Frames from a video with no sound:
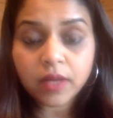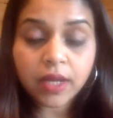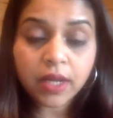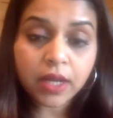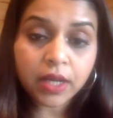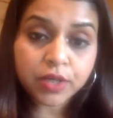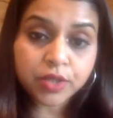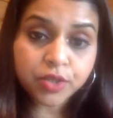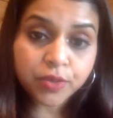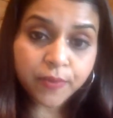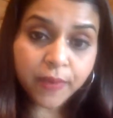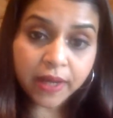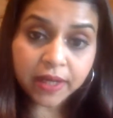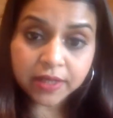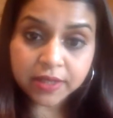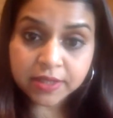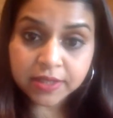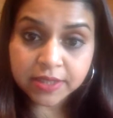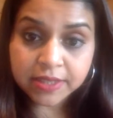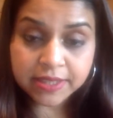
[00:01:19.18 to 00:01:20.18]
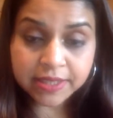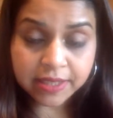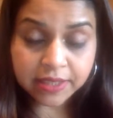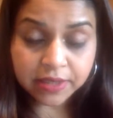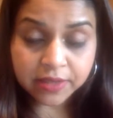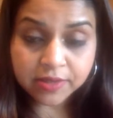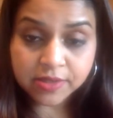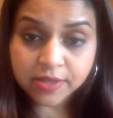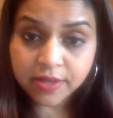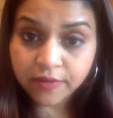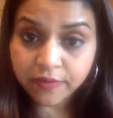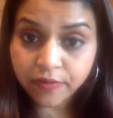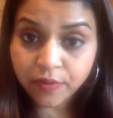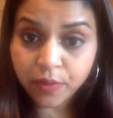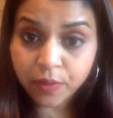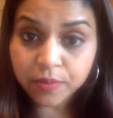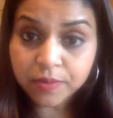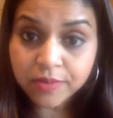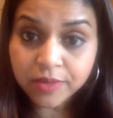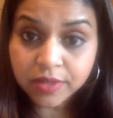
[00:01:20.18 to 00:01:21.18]
Electromagnetic signals are
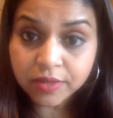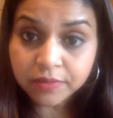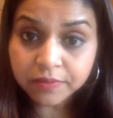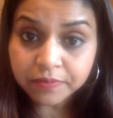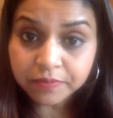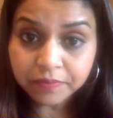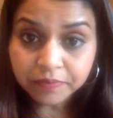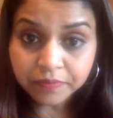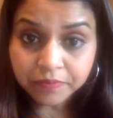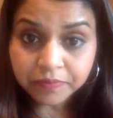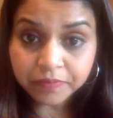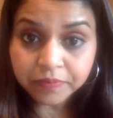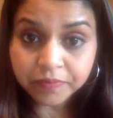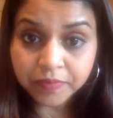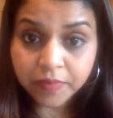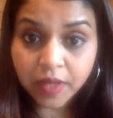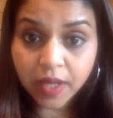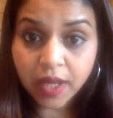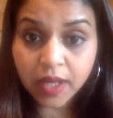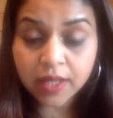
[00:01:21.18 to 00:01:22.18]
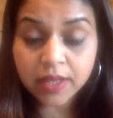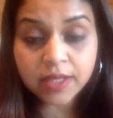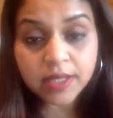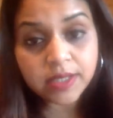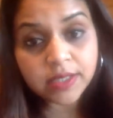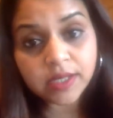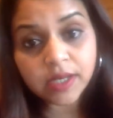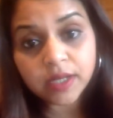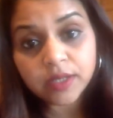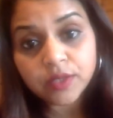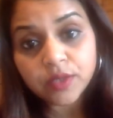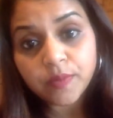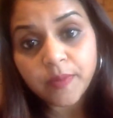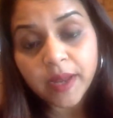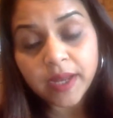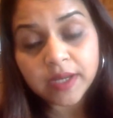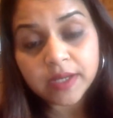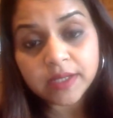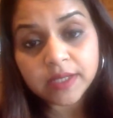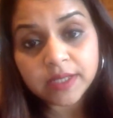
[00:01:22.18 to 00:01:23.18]
formed, and these
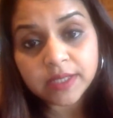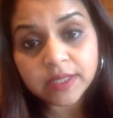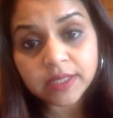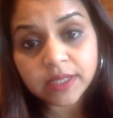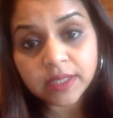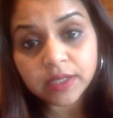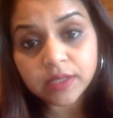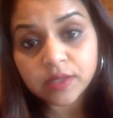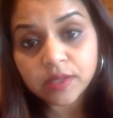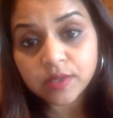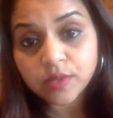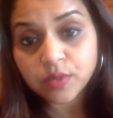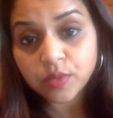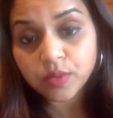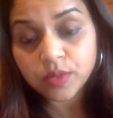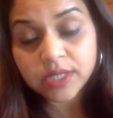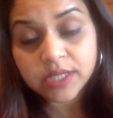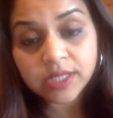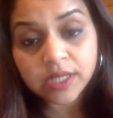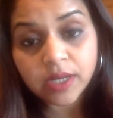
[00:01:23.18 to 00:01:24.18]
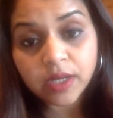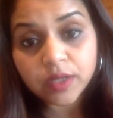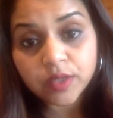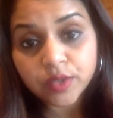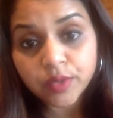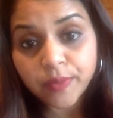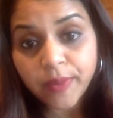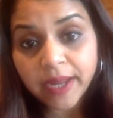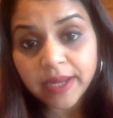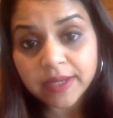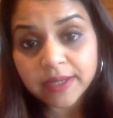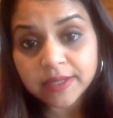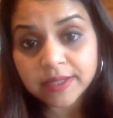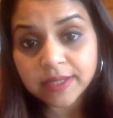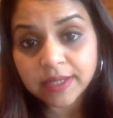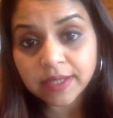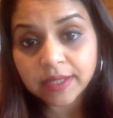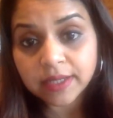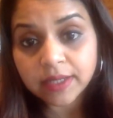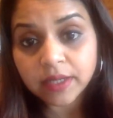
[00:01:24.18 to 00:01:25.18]
electromagnetic signals, or these
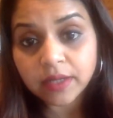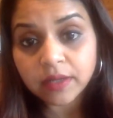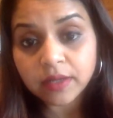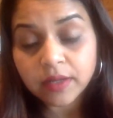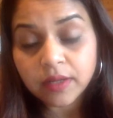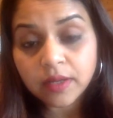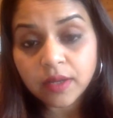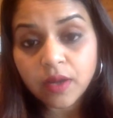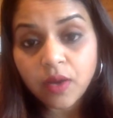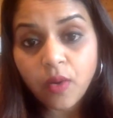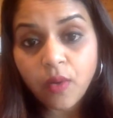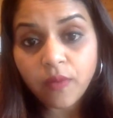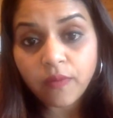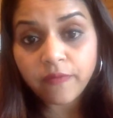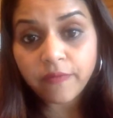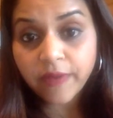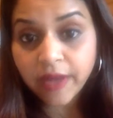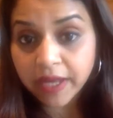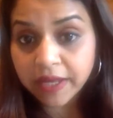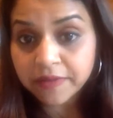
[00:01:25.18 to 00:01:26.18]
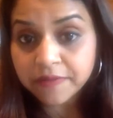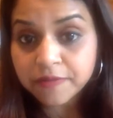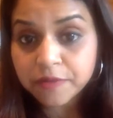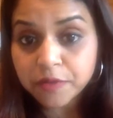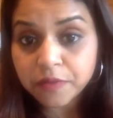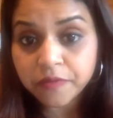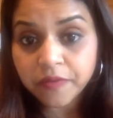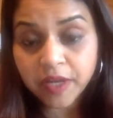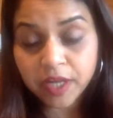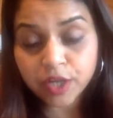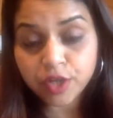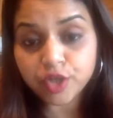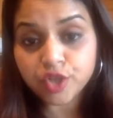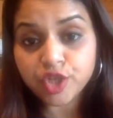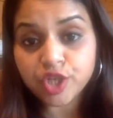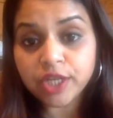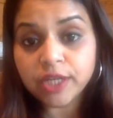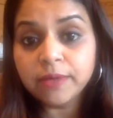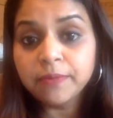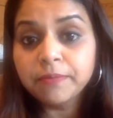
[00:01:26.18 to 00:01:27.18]
electromagnetic waves of
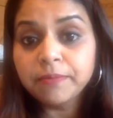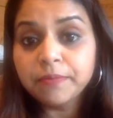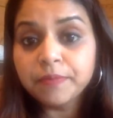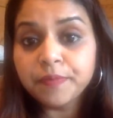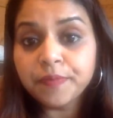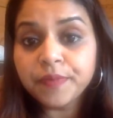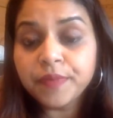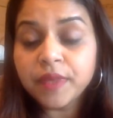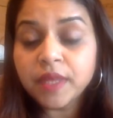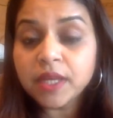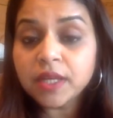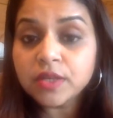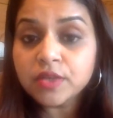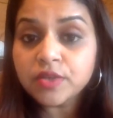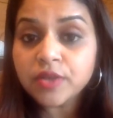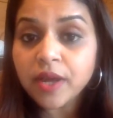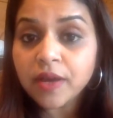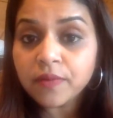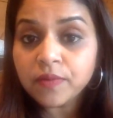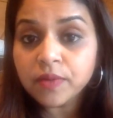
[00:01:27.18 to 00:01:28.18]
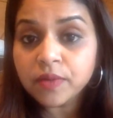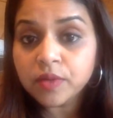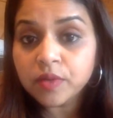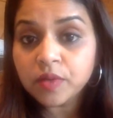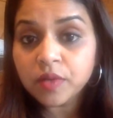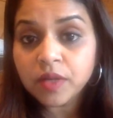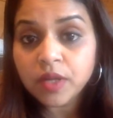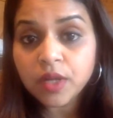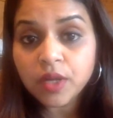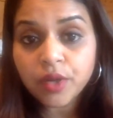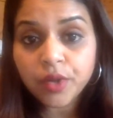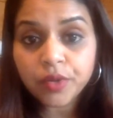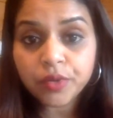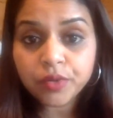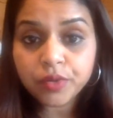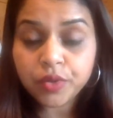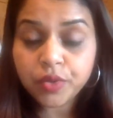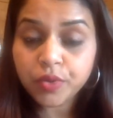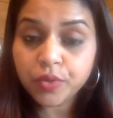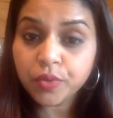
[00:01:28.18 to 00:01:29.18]
energy, then travel
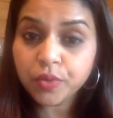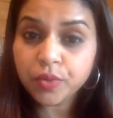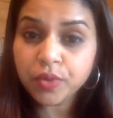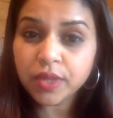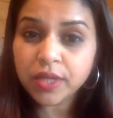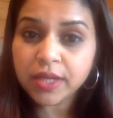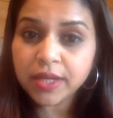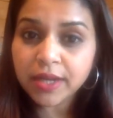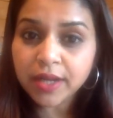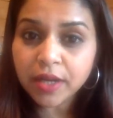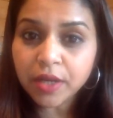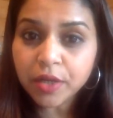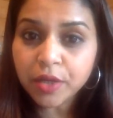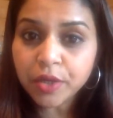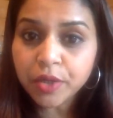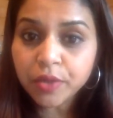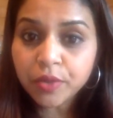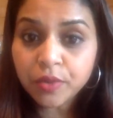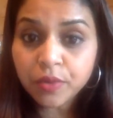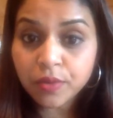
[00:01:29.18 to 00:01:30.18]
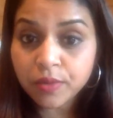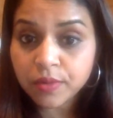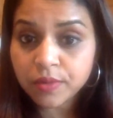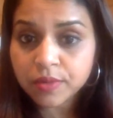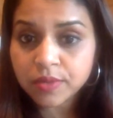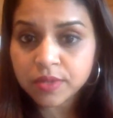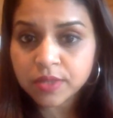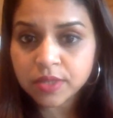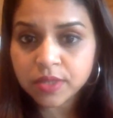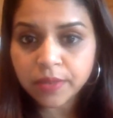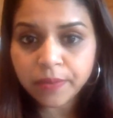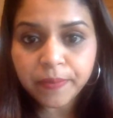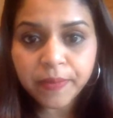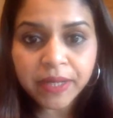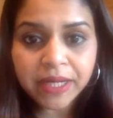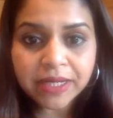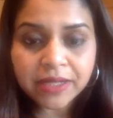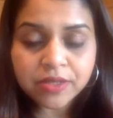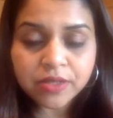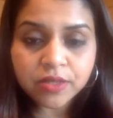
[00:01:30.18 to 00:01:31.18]
through the little neurons, the
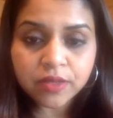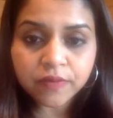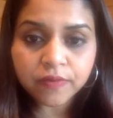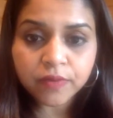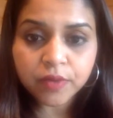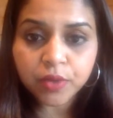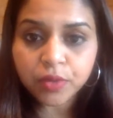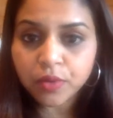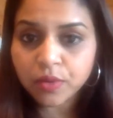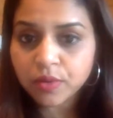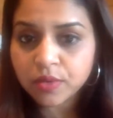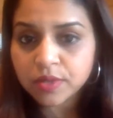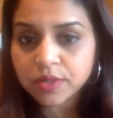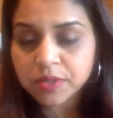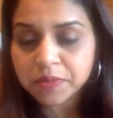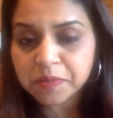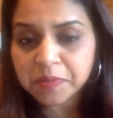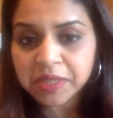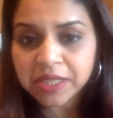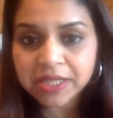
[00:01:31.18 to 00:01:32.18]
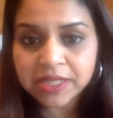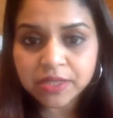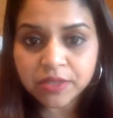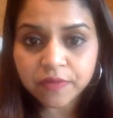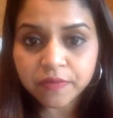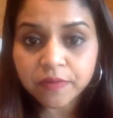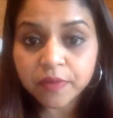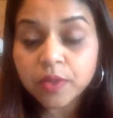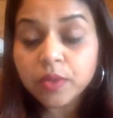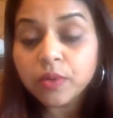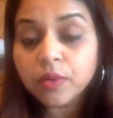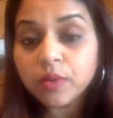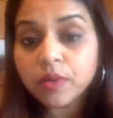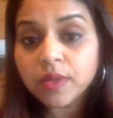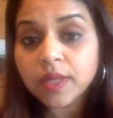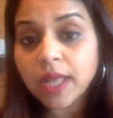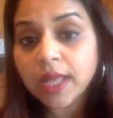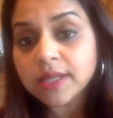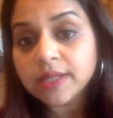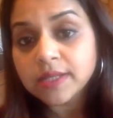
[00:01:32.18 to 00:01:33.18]
billions of neurons, millions of
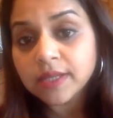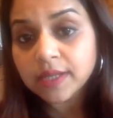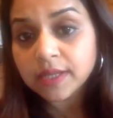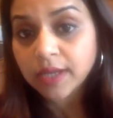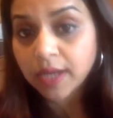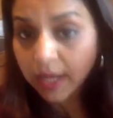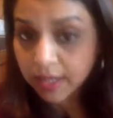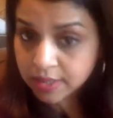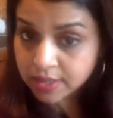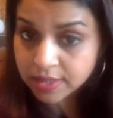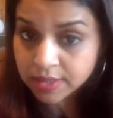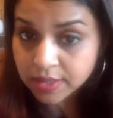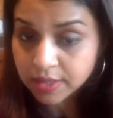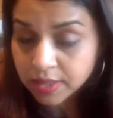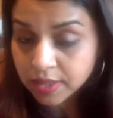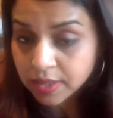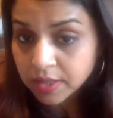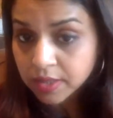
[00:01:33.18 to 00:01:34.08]
neurons that connect